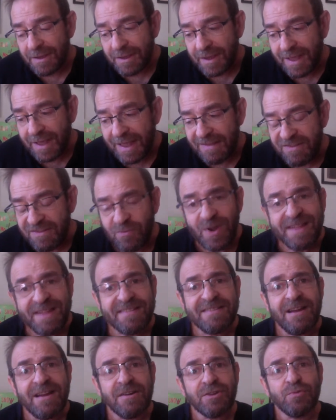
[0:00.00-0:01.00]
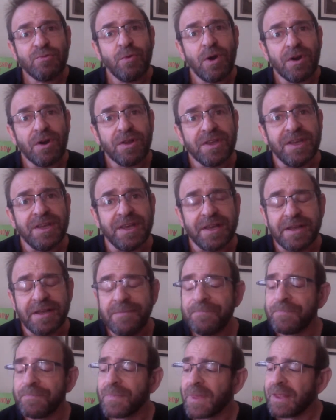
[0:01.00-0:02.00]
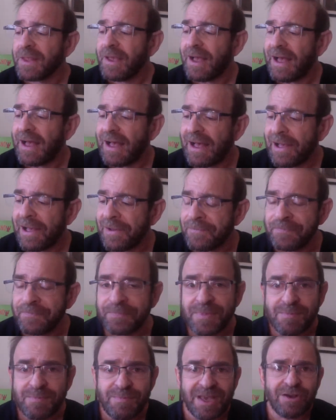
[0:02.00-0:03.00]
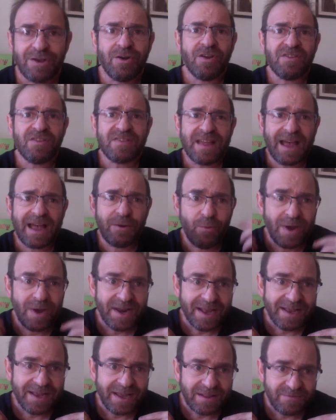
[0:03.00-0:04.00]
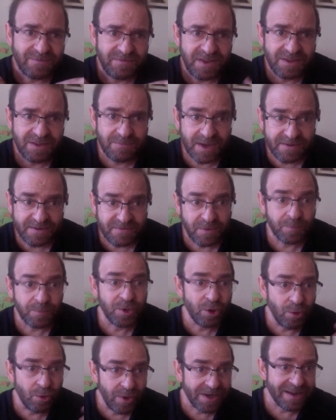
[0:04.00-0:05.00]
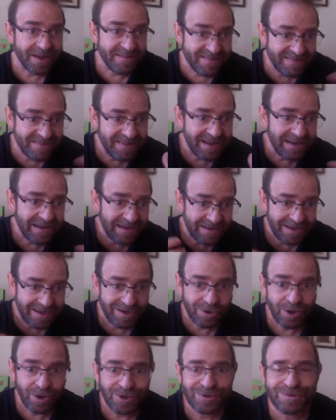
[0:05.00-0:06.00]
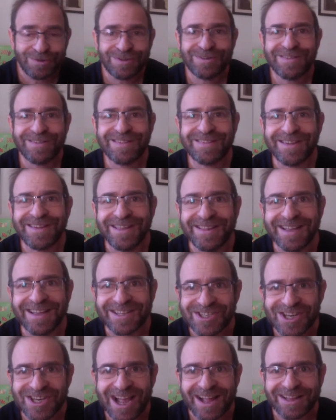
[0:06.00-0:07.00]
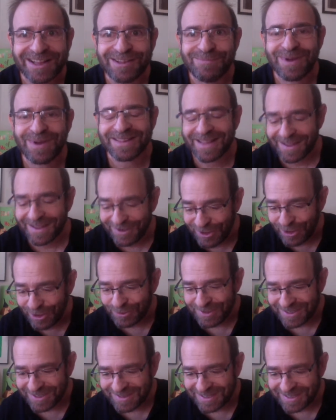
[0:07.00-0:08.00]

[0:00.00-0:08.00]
as we start working, because I wanna get feedback from you, and I still cannot see the chat, but I know that the